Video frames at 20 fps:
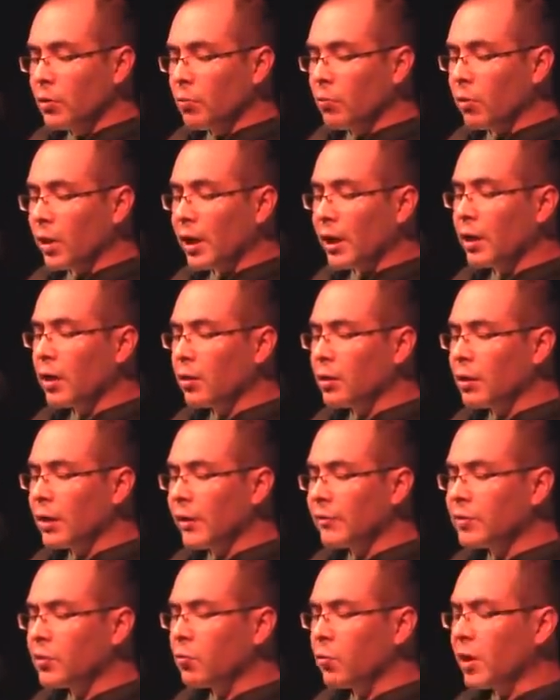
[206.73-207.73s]
What I got
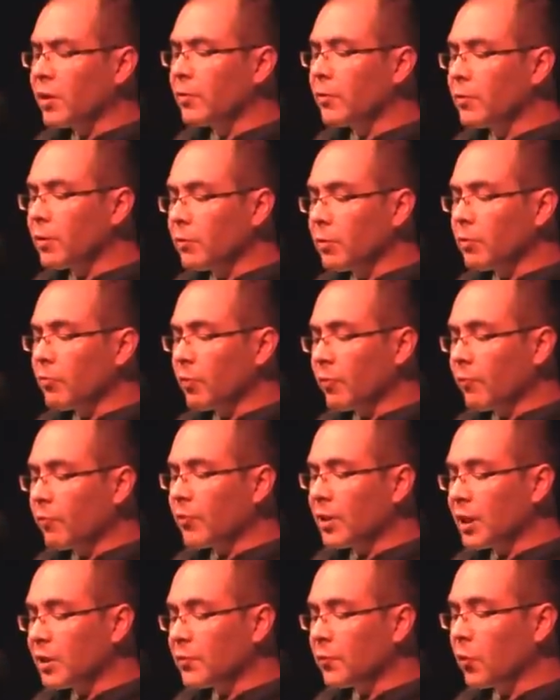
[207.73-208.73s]
left, what,
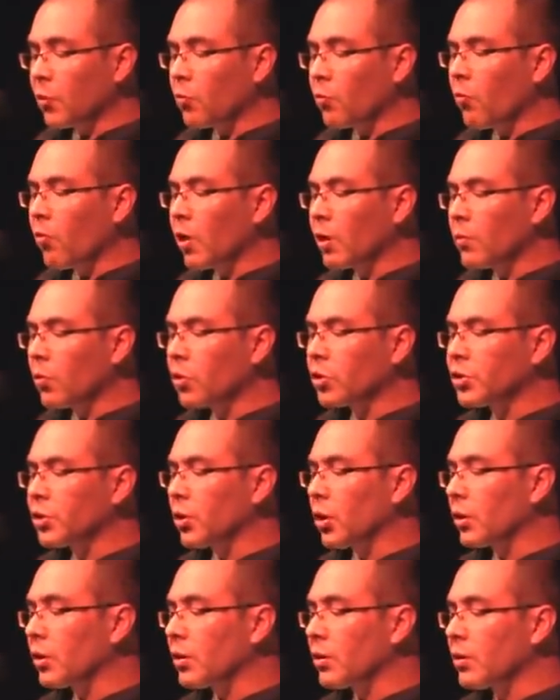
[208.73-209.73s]
it's for one more
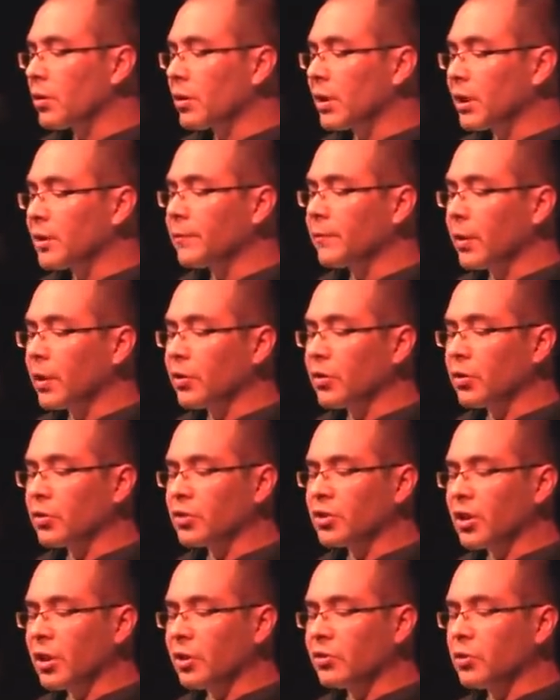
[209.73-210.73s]
shot. Just find your
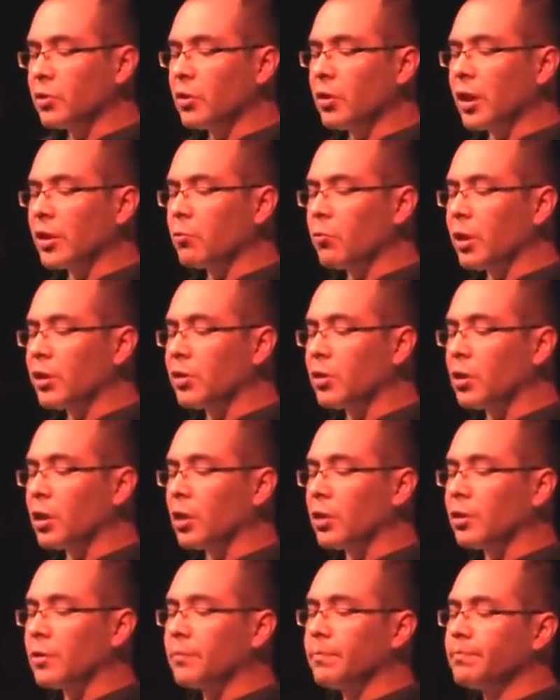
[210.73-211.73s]
sense, you got what you
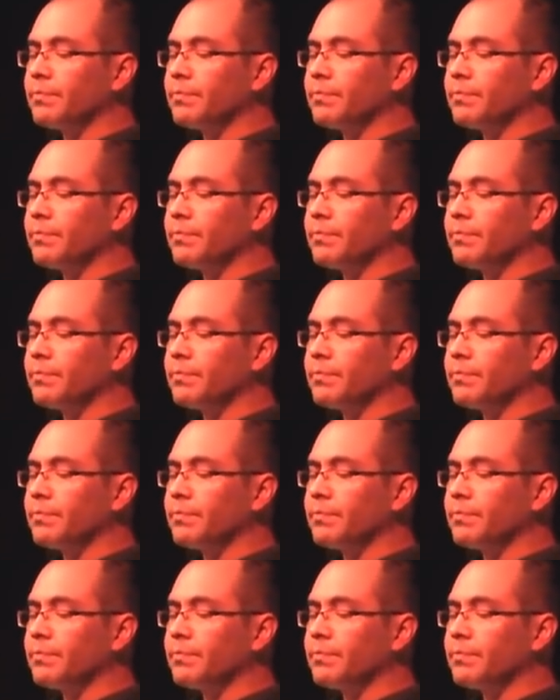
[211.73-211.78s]
got.